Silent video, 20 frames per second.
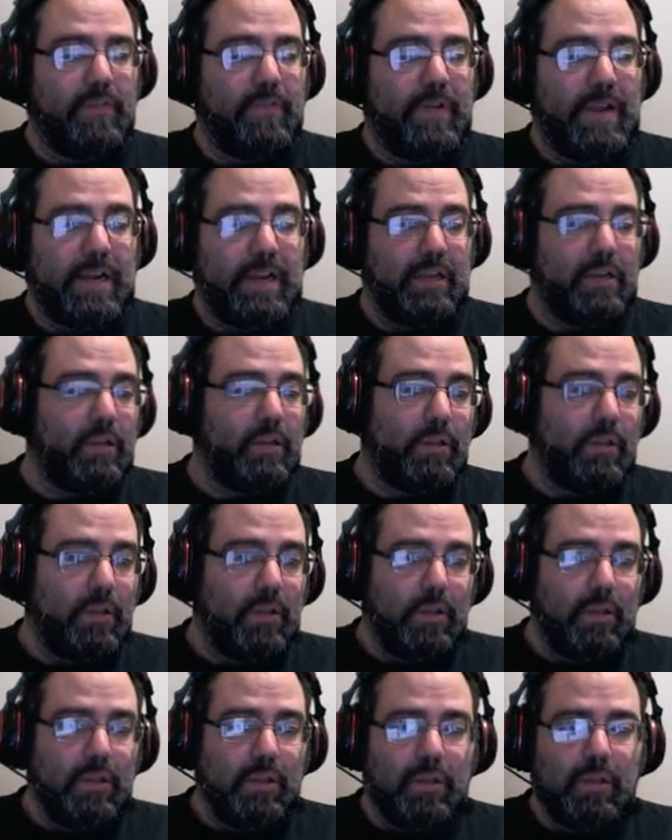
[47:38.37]
fighting.
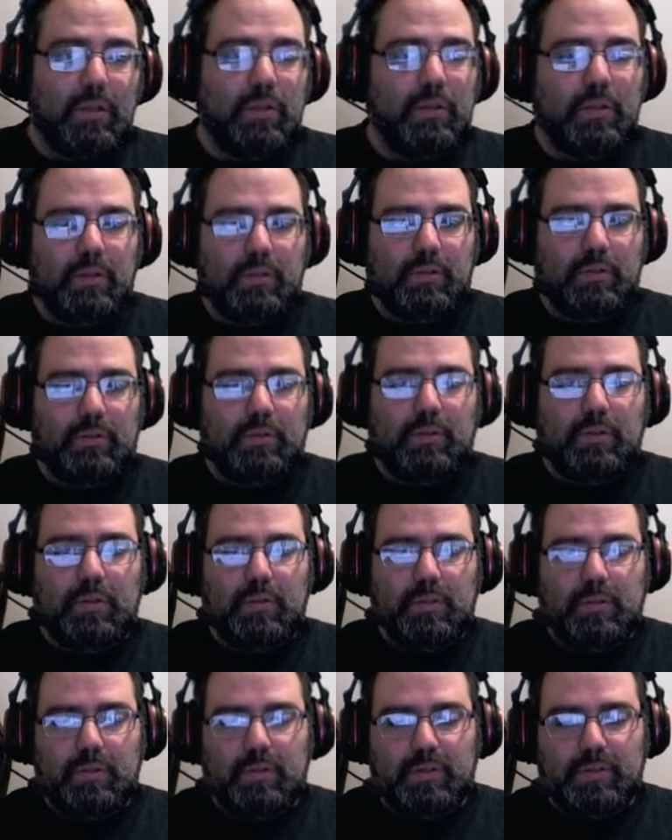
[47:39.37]

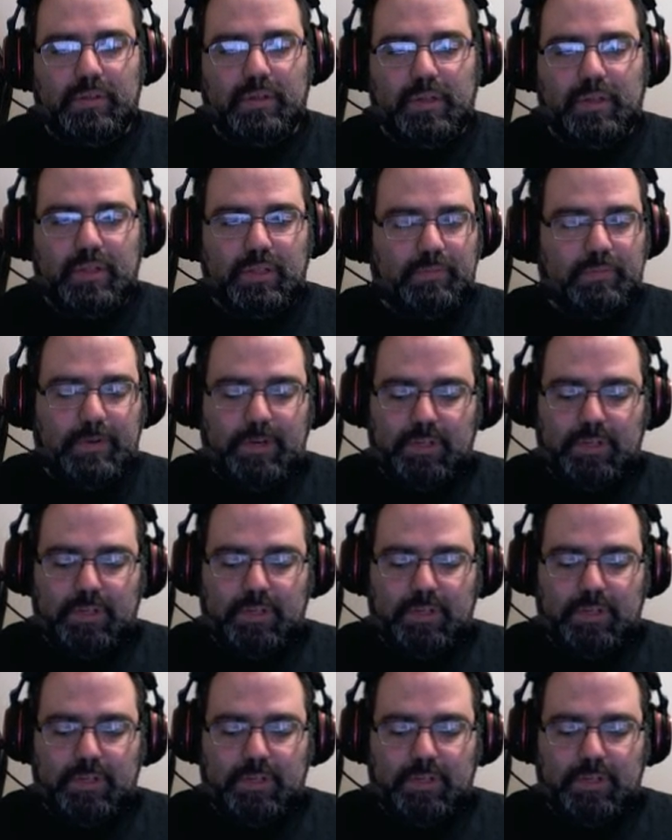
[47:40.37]
There's nothing special